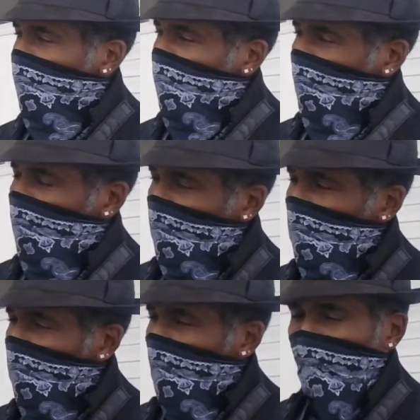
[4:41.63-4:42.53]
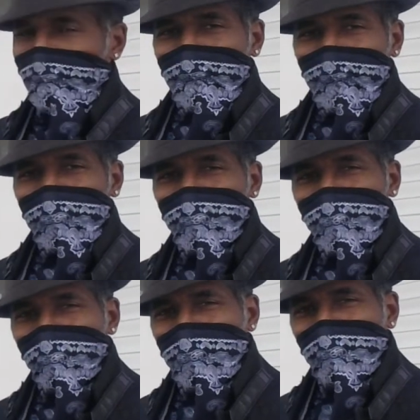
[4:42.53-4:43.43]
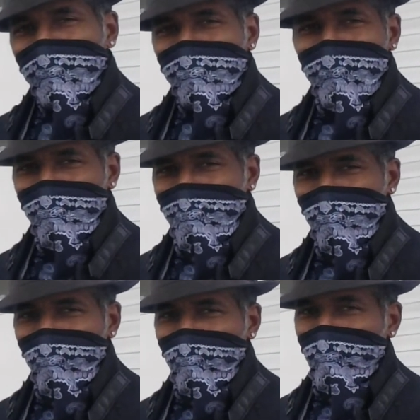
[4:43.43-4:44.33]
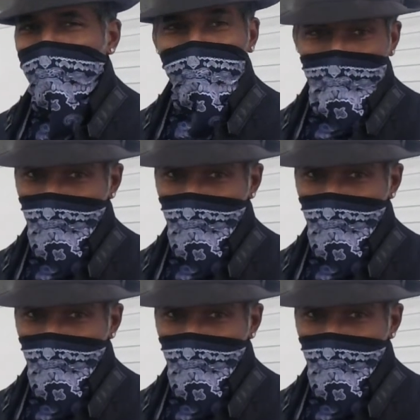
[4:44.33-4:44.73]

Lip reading: or what have you. I forget how much that bad boy was, but it